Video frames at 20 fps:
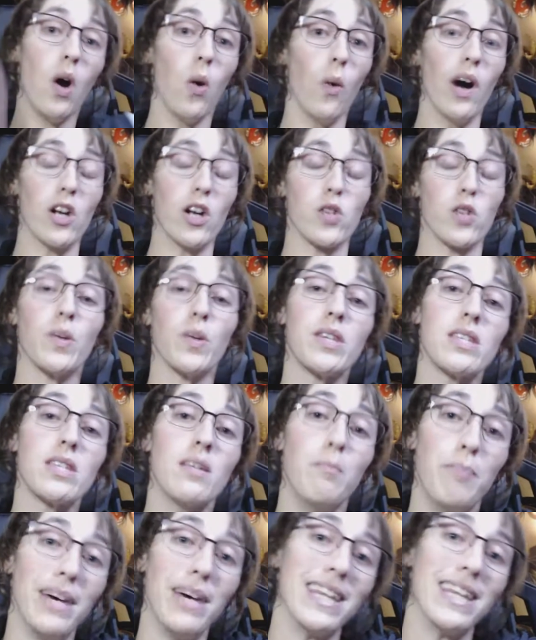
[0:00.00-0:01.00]
Watch, what's
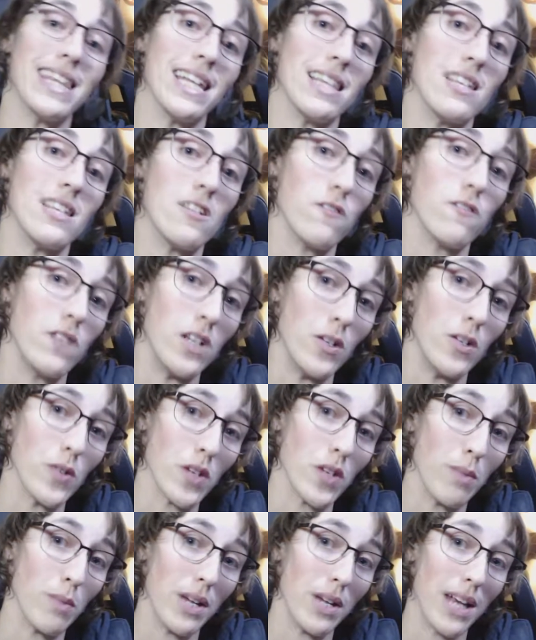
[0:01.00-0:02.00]
the bet that this video is
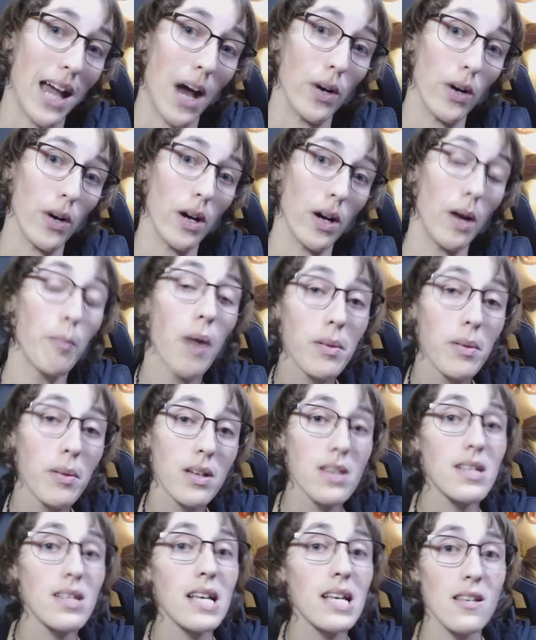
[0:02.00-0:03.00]
going to be an hour?
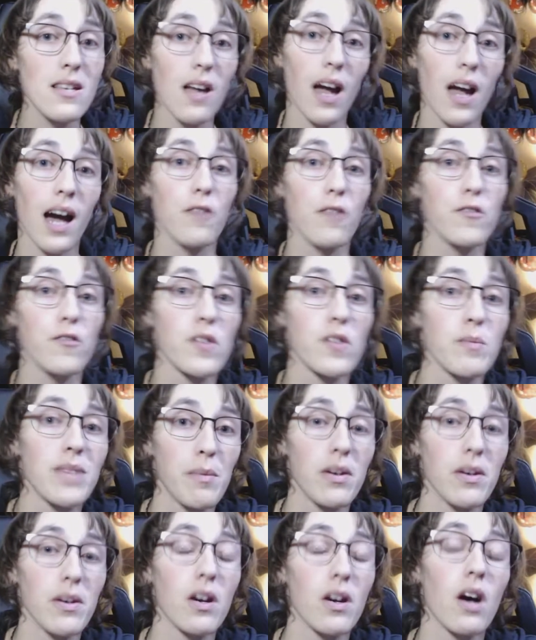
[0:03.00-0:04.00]
Probably is because I have some
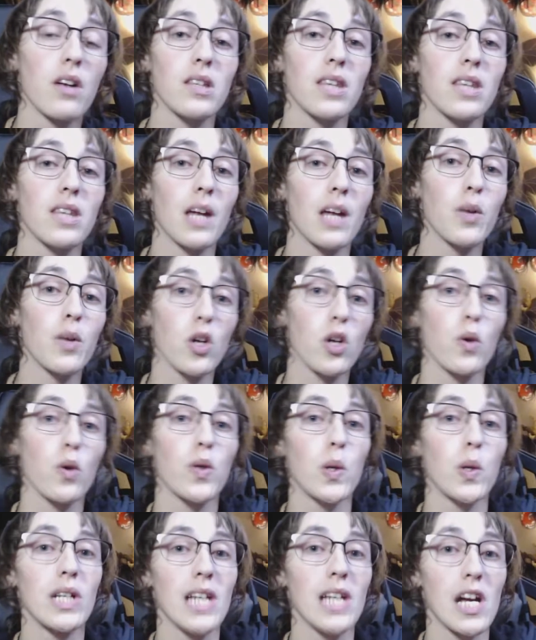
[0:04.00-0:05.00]
gaming content that I'm going to go
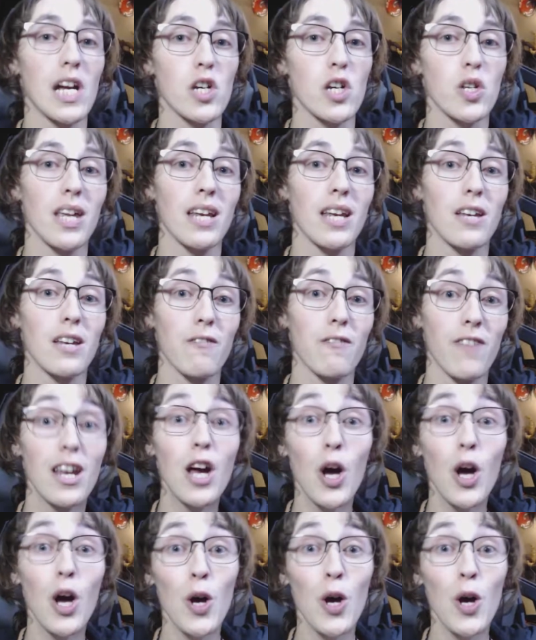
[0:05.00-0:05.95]
through and attach to the end of it.